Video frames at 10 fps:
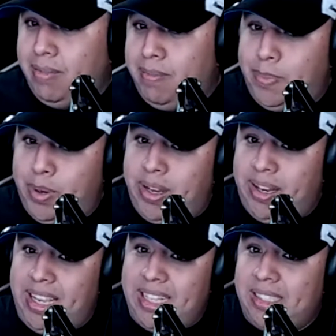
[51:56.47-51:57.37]

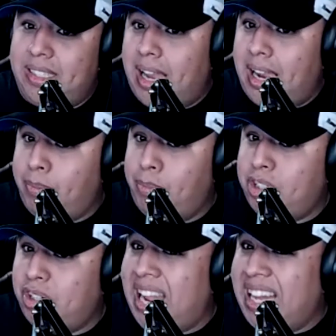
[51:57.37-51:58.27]
But it's the high
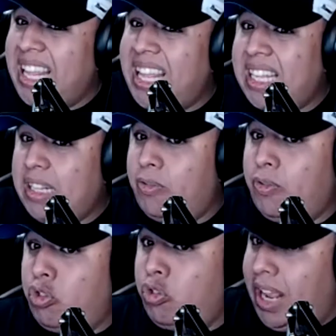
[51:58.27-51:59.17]
pressure. I think
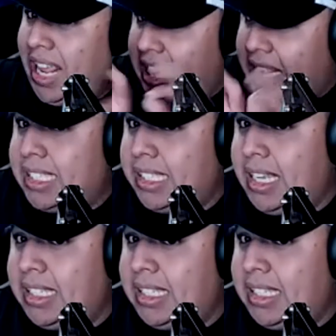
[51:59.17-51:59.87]
in this case,